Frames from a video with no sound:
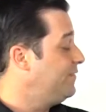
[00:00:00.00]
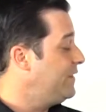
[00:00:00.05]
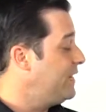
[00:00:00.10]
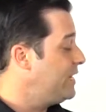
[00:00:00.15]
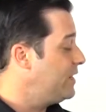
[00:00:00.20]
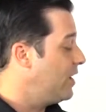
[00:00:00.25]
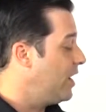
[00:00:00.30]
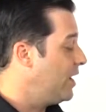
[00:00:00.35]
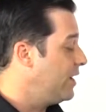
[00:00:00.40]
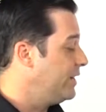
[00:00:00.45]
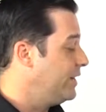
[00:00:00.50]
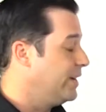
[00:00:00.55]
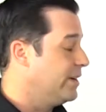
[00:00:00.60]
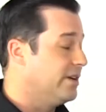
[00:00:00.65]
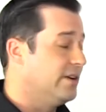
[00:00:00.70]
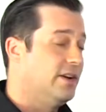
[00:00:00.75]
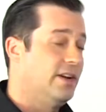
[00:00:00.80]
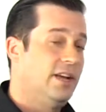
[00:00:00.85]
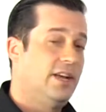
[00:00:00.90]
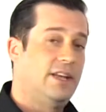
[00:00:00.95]
feet on
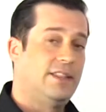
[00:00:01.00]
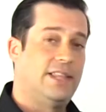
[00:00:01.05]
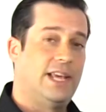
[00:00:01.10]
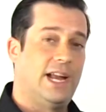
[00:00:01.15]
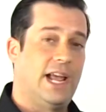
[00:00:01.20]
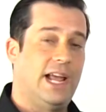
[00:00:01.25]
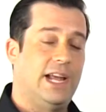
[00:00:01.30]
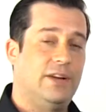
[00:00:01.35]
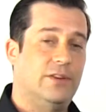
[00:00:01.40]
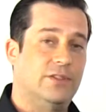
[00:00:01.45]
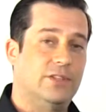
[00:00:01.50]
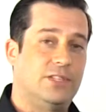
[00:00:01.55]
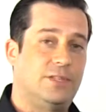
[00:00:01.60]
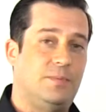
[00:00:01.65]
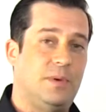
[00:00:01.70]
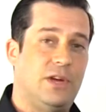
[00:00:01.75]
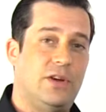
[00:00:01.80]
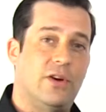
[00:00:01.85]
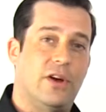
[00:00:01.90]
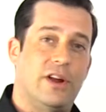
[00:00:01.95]
here that angle the
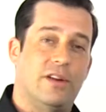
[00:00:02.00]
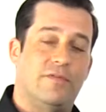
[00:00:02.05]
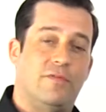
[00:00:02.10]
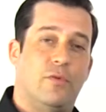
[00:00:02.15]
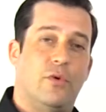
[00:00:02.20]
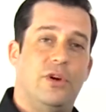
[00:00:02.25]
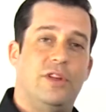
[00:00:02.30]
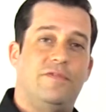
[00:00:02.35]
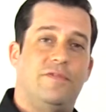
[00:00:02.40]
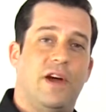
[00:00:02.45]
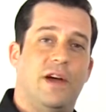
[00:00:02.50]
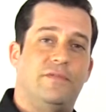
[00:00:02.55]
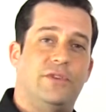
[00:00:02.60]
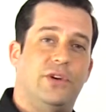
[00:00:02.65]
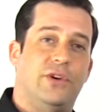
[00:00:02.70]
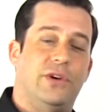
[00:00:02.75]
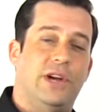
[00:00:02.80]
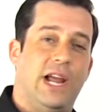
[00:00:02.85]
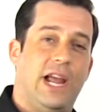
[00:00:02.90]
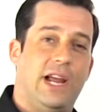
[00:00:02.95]
speaker at a
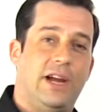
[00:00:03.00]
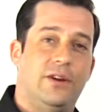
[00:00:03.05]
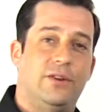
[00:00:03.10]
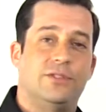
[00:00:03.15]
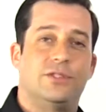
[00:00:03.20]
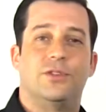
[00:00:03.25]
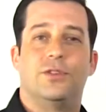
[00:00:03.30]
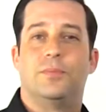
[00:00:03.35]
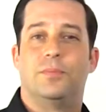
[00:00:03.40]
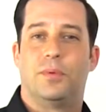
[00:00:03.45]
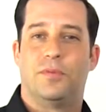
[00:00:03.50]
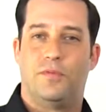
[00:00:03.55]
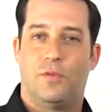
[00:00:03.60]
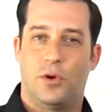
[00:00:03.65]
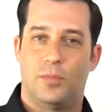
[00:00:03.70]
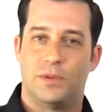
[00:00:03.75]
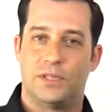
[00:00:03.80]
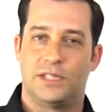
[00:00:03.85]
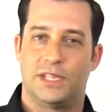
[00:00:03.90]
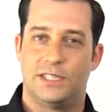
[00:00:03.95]
45-degree angle so the
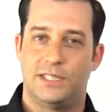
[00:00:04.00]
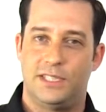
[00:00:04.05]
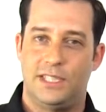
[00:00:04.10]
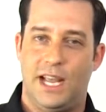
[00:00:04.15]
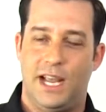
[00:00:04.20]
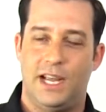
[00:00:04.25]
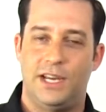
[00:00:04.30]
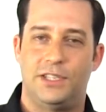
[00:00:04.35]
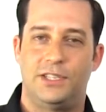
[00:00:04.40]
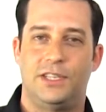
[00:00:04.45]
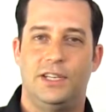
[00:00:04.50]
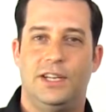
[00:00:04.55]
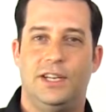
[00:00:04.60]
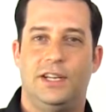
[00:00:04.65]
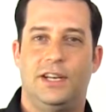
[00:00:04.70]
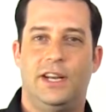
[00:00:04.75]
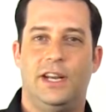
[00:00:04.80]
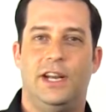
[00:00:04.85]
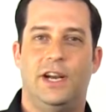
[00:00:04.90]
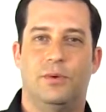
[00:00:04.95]
performers on stage
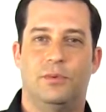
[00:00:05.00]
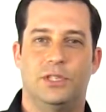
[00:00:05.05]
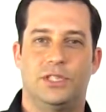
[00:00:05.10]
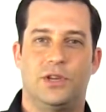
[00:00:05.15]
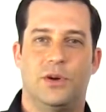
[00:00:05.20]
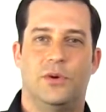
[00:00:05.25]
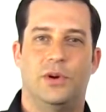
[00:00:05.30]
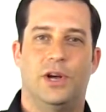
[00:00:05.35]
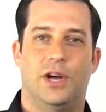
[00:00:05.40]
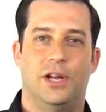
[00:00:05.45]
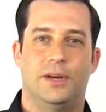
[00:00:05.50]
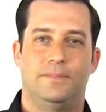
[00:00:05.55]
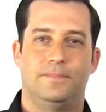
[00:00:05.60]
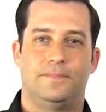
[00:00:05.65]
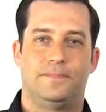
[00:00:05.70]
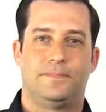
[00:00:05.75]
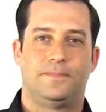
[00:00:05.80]
can hear what's going on.